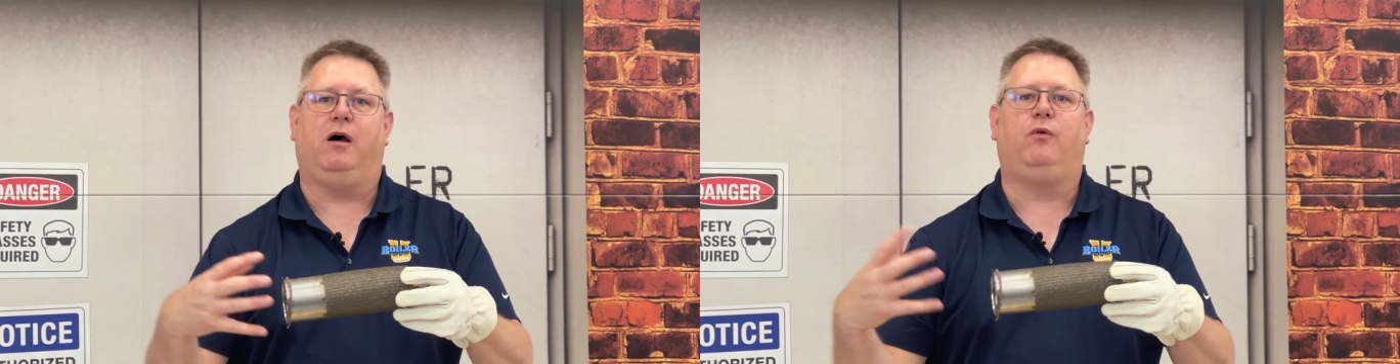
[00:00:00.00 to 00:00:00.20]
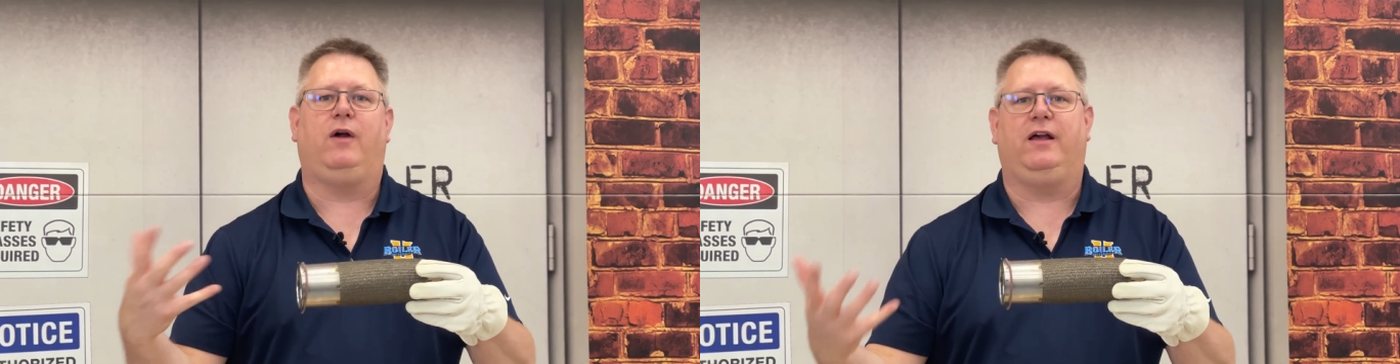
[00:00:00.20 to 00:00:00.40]

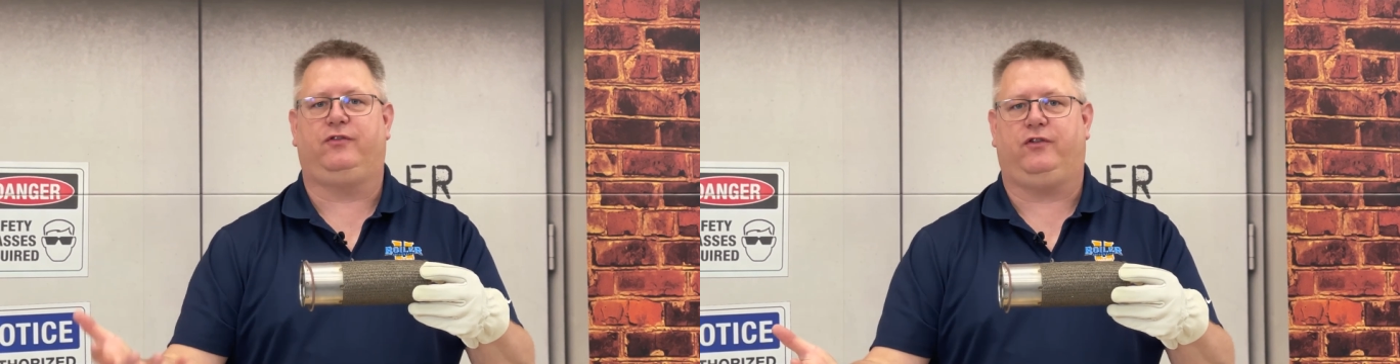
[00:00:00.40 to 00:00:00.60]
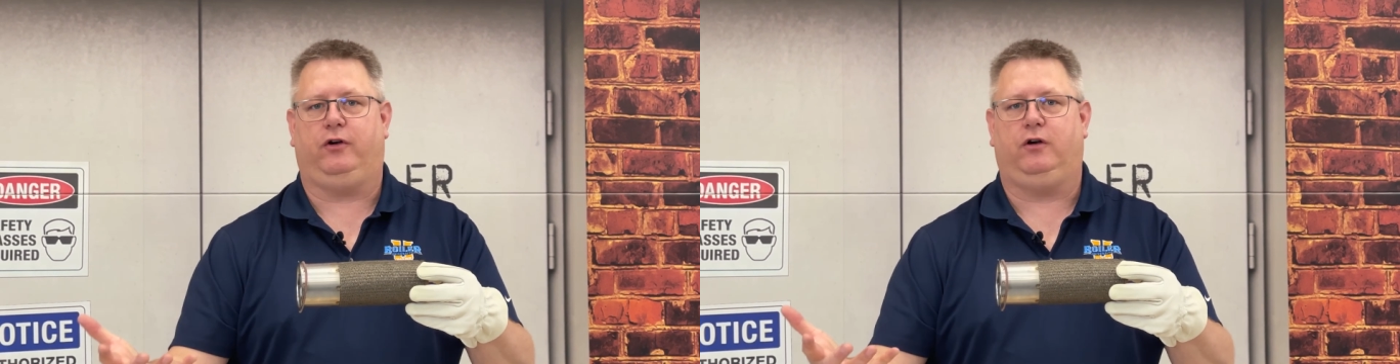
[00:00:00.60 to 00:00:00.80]

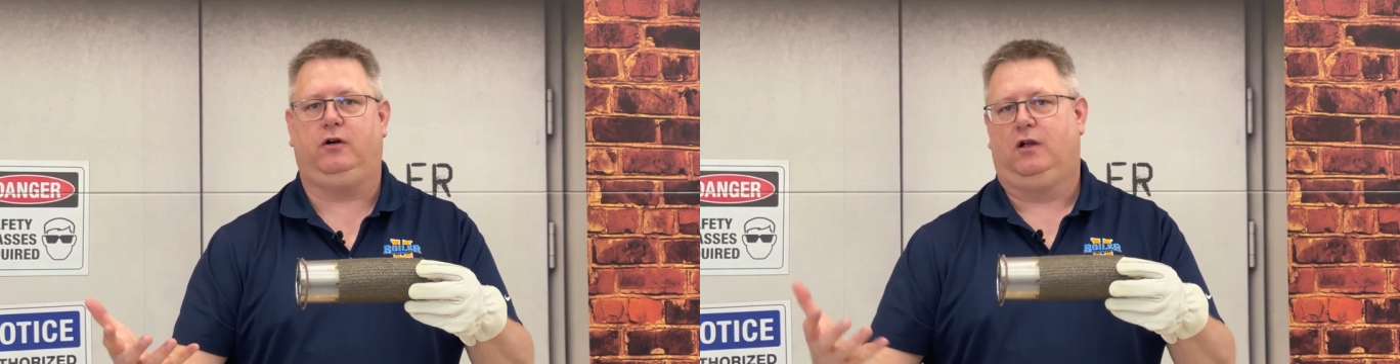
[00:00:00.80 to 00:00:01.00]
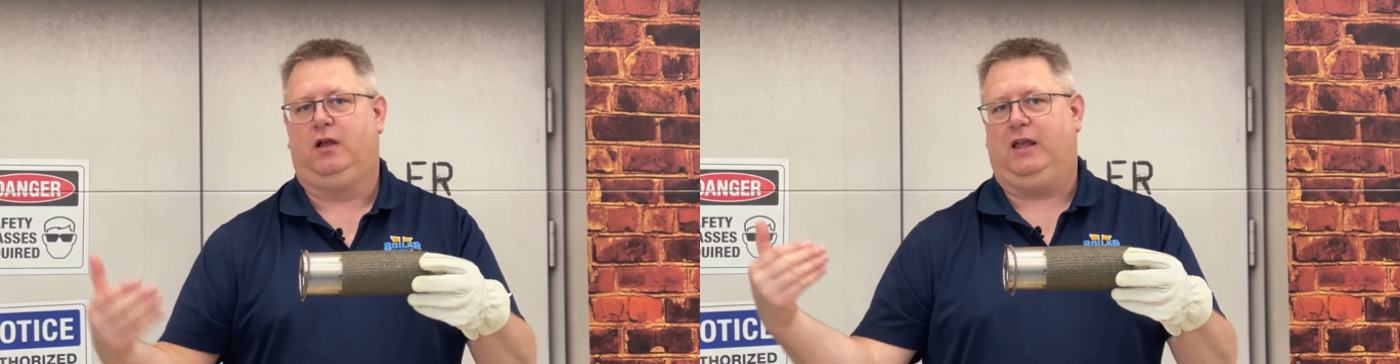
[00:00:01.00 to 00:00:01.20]
arrestor
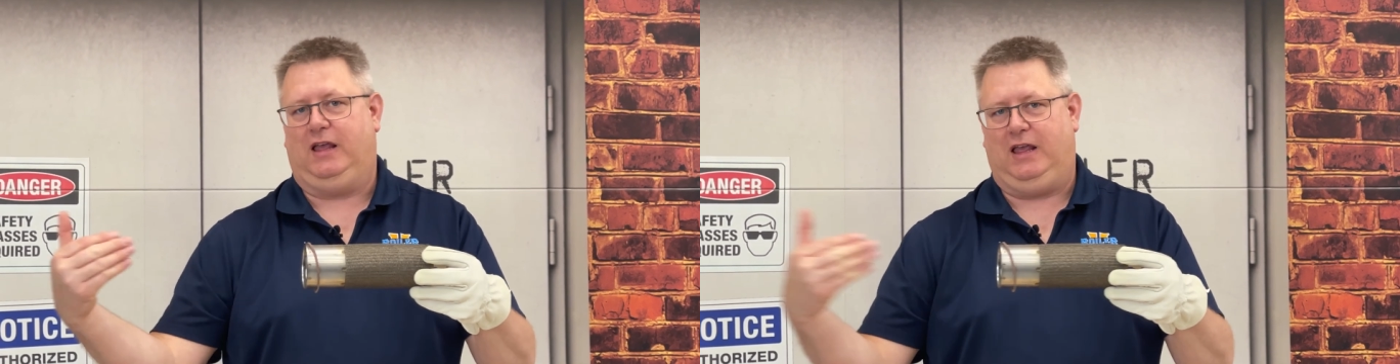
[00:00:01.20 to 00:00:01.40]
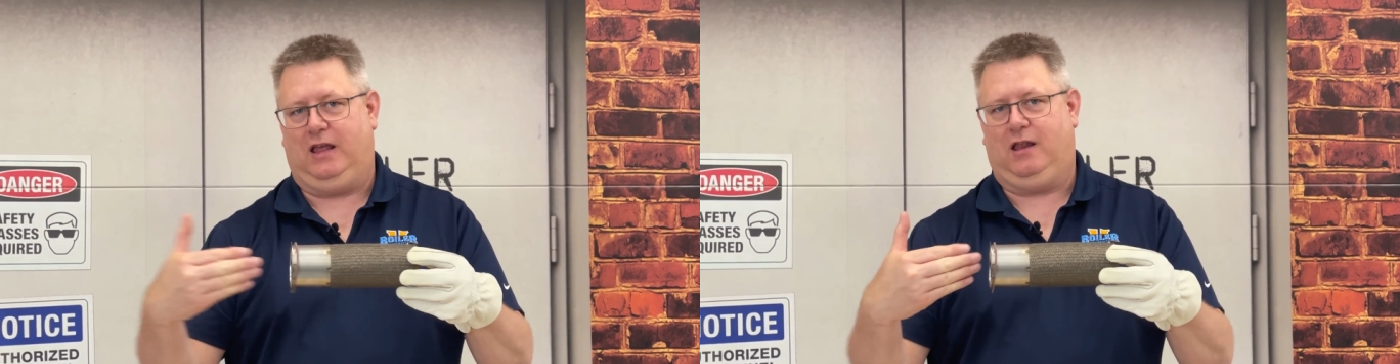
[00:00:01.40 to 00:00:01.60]

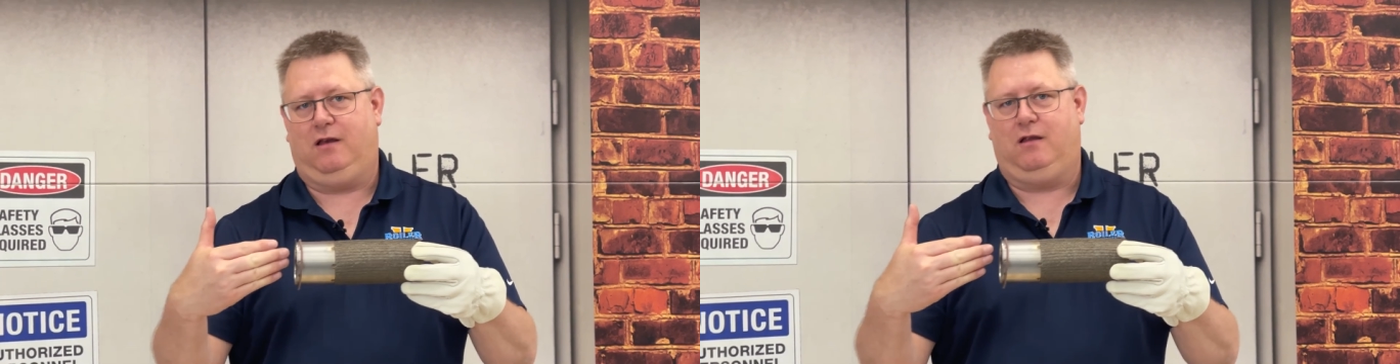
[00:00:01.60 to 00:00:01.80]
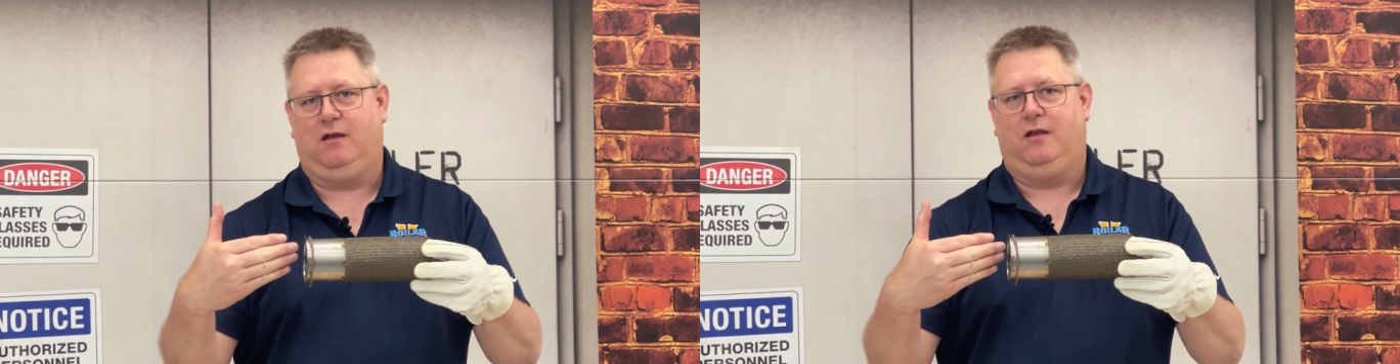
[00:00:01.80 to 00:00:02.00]

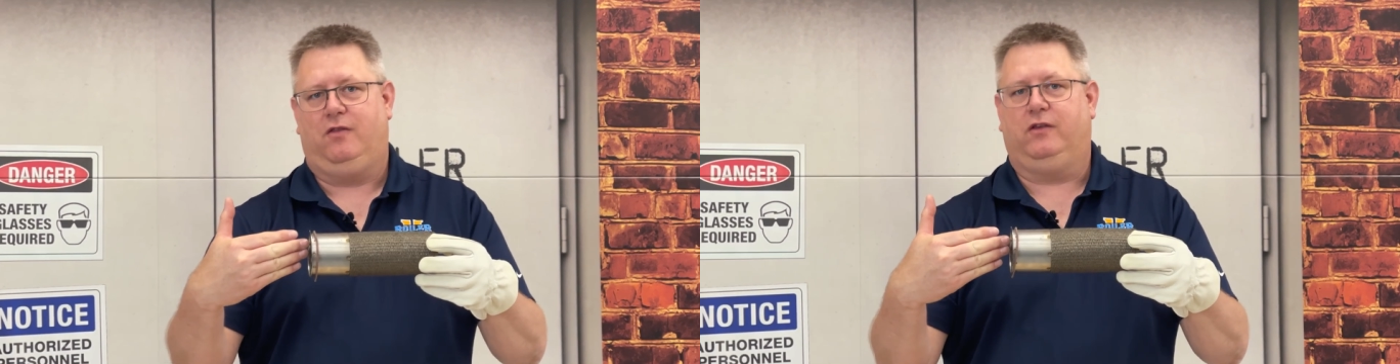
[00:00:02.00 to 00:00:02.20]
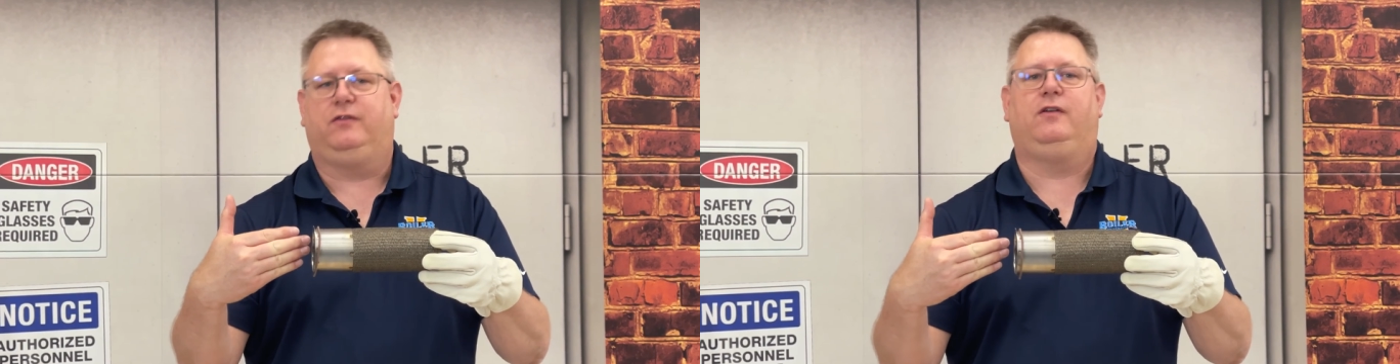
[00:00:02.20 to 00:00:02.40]
in
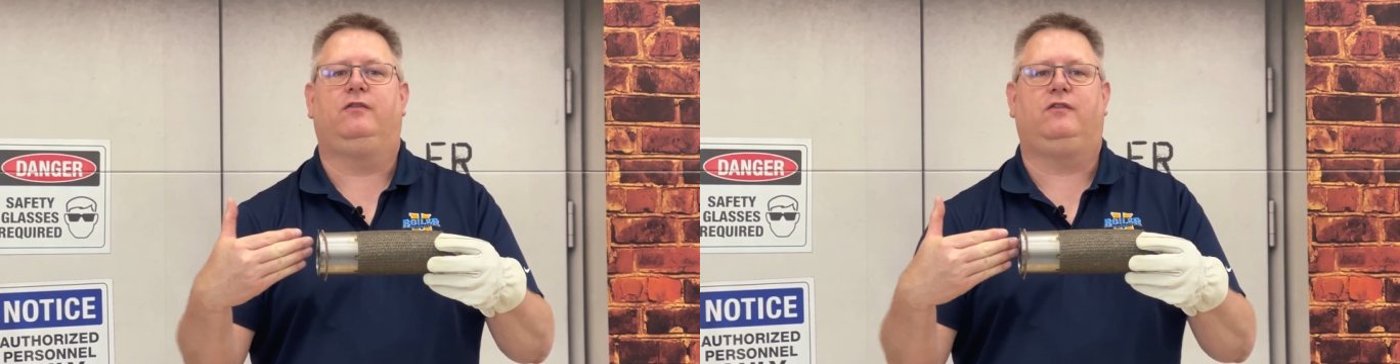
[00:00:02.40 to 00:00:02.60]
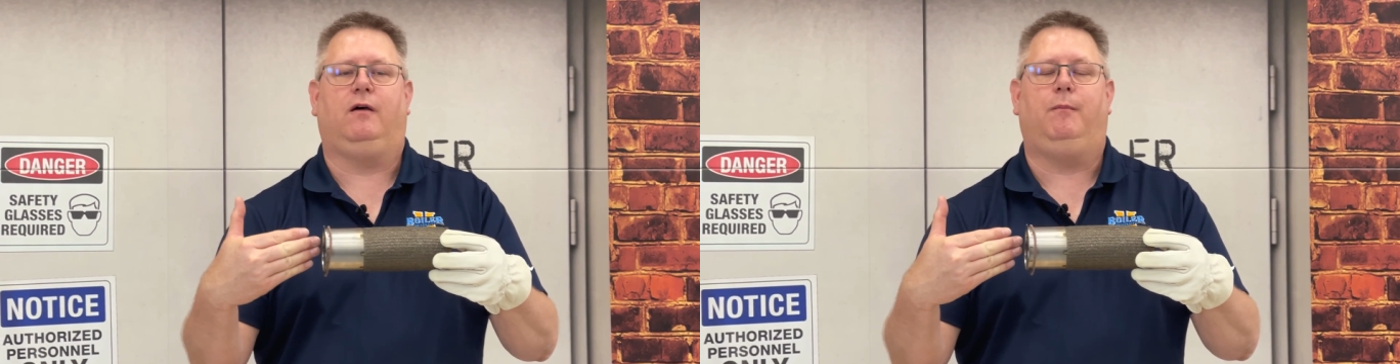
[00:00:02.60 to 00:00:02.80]
the
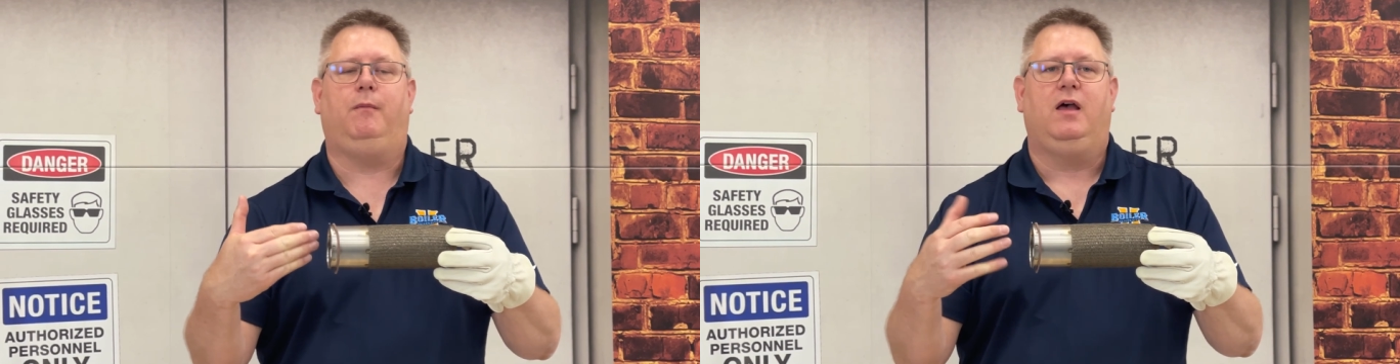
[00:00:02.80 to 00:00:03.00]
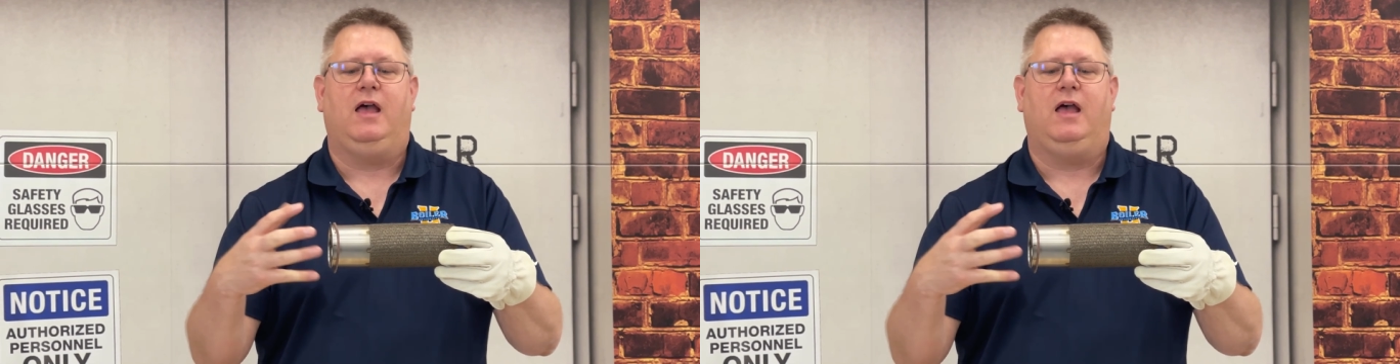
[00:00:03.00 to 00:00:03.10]
system?